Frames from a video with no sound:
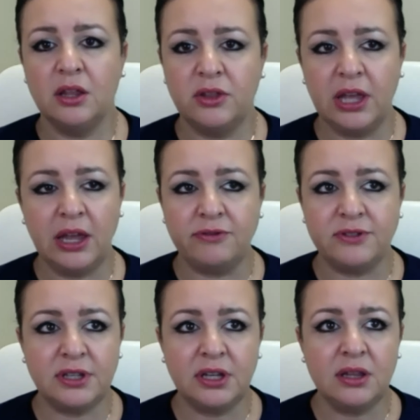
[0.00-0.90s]
they've
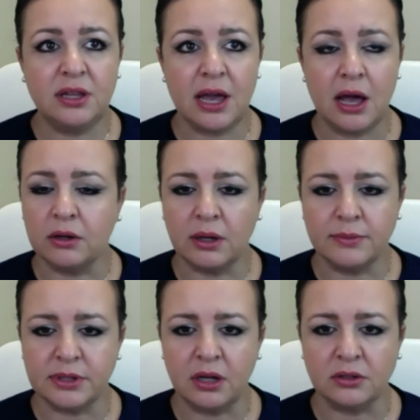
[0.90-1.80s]
seen the
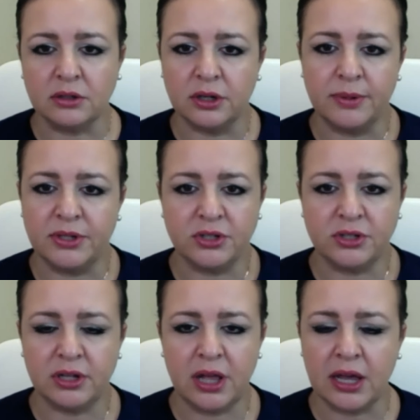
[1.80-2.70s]
outcomes long term it's just
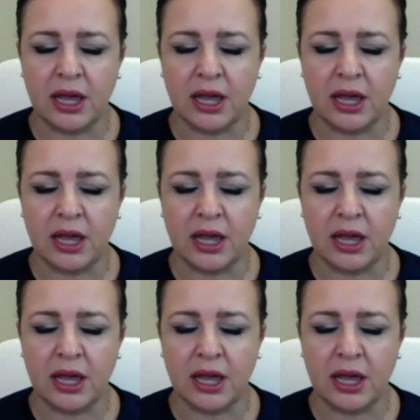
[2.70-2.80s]
that like